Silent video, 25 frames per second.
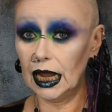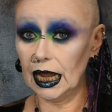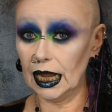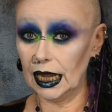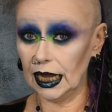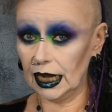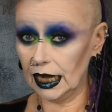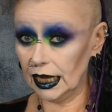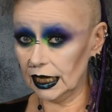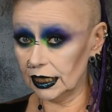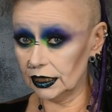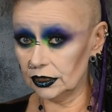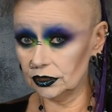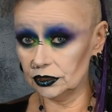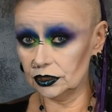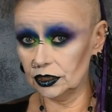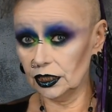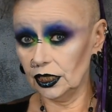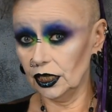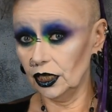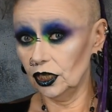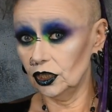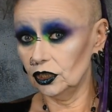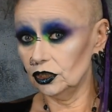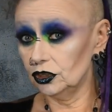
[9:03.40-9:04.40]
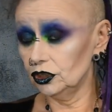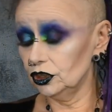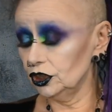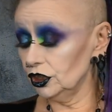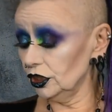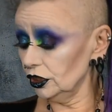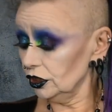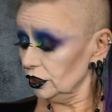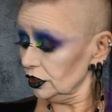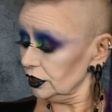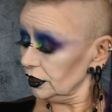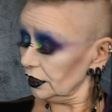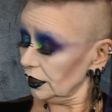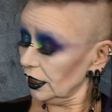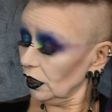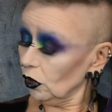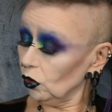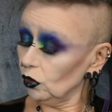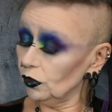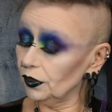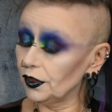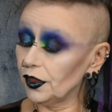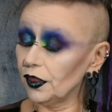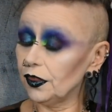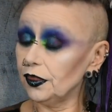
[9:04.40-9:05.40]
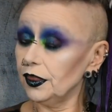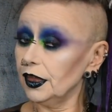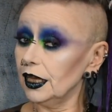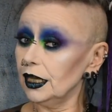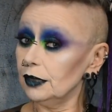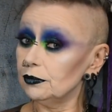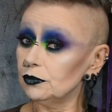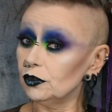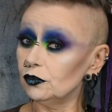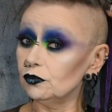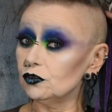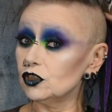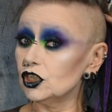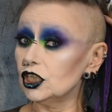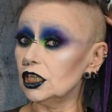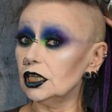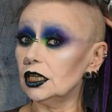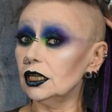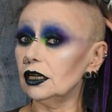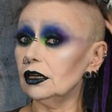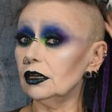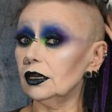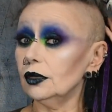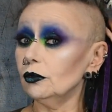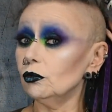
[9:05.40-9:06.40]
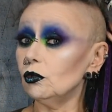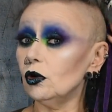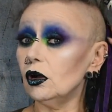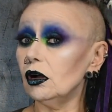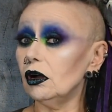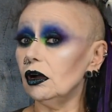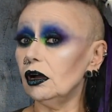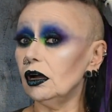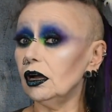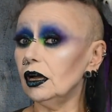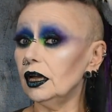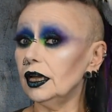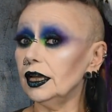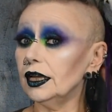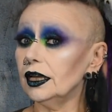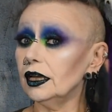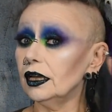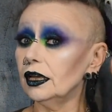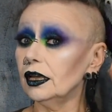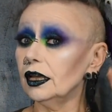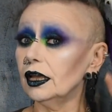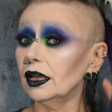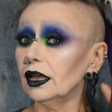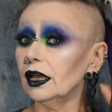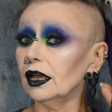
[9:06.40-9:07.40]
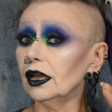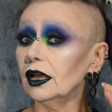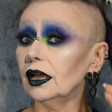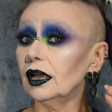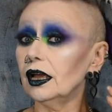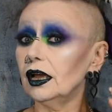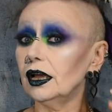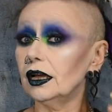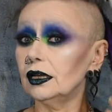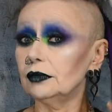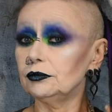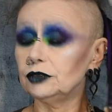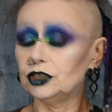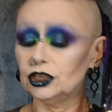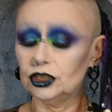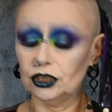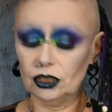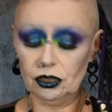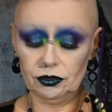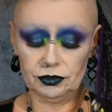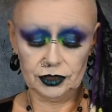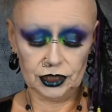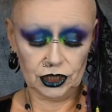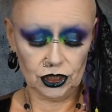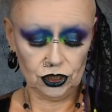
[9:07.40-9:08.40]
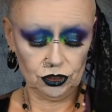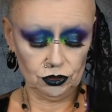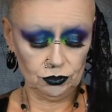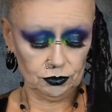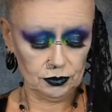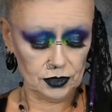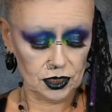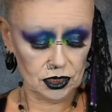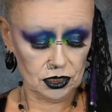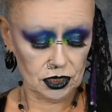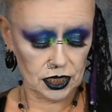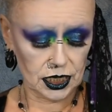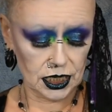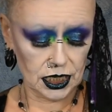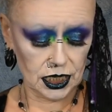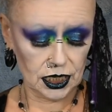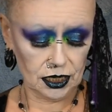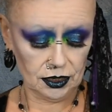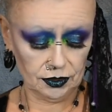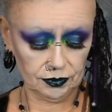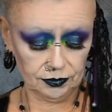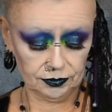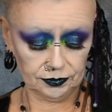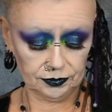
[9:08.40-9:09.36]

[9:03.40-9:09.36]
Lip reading: And just on the theme of DIY, I'm showing you my